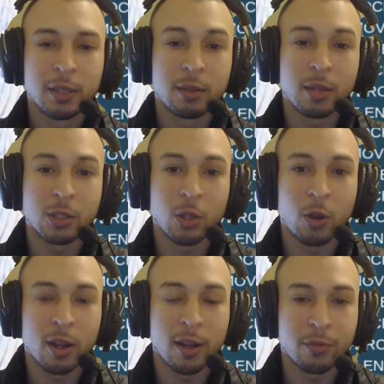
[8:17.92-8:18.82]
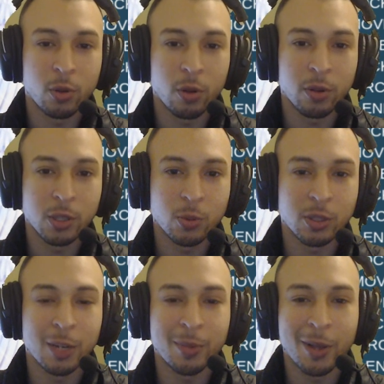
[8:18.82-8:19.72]
That's all I got for you on this one.
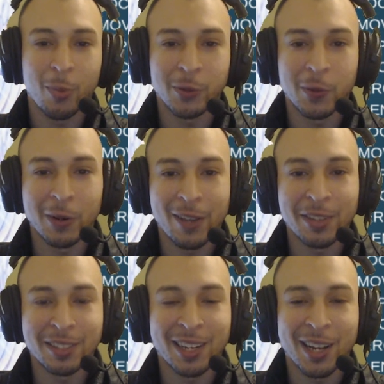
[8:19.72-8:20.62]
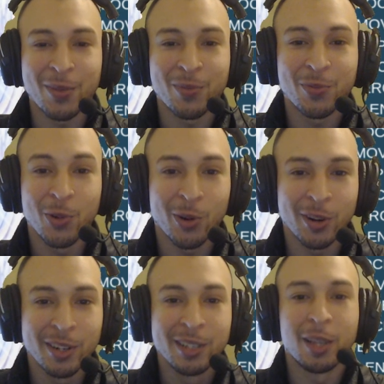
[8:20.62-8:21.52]
Check me out on prosperitylife.com for
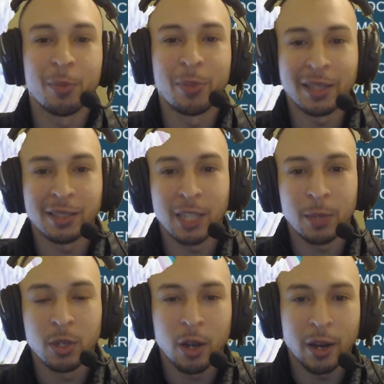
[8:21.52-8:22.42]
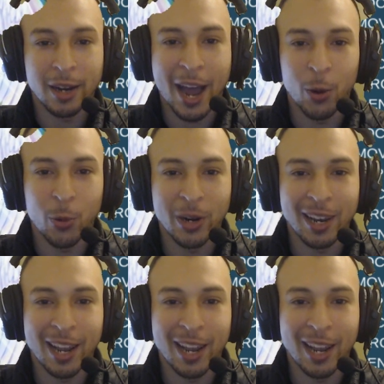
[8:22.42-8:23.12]
the best tips on how to win at